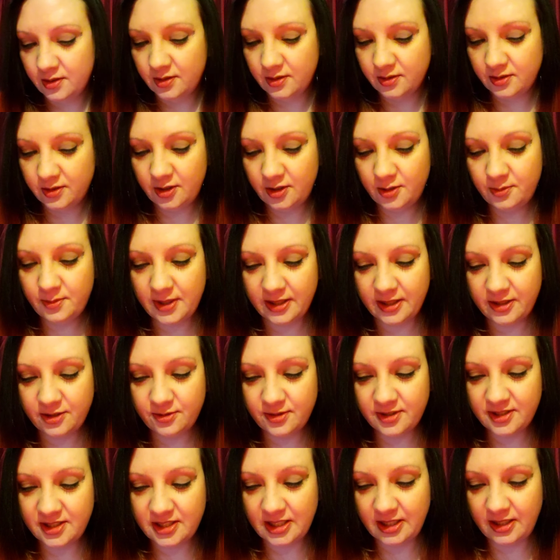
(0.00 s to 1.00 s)
You're about to
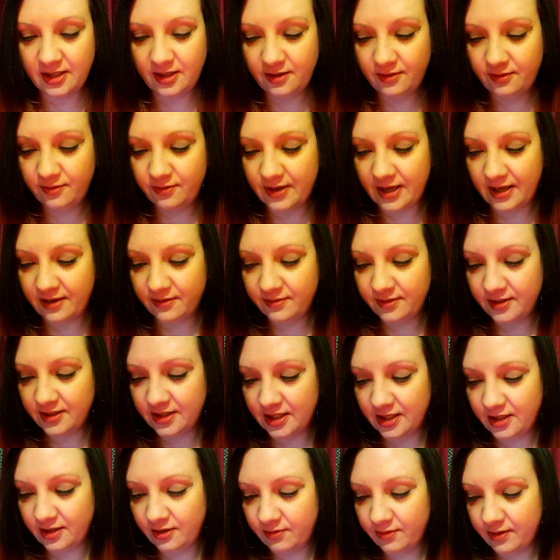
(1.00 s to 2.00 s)
receive
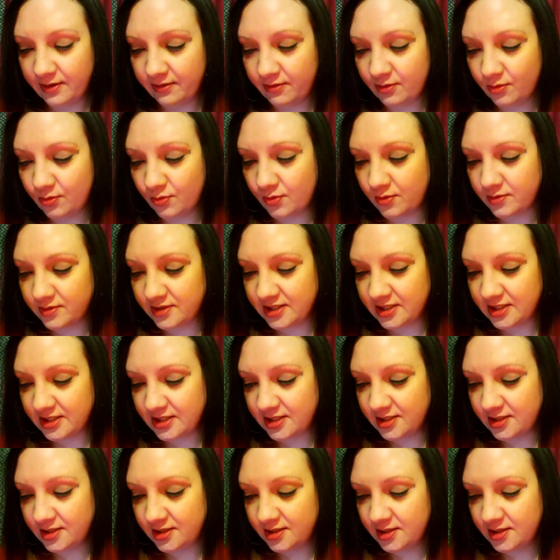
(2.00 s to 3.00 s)
everything you've ever wanted.